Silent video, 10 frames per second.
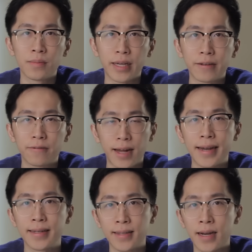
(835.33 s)
like
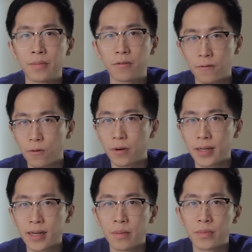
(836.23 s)
flat design before
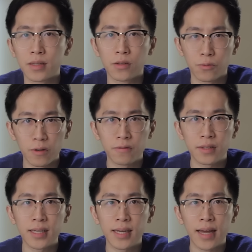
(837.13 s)
it, comes
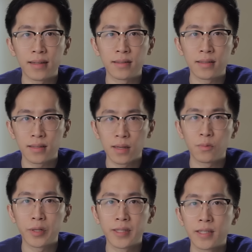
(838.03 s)
swiftly and
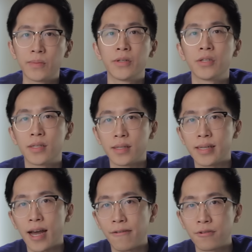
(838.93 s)
somewhat
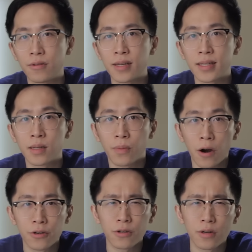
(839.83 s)
suspiciously after the
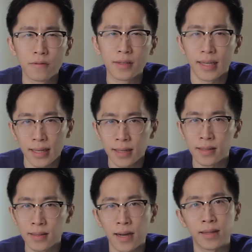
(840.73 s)
departure of key
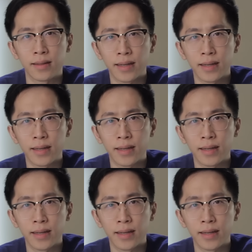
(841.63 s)
design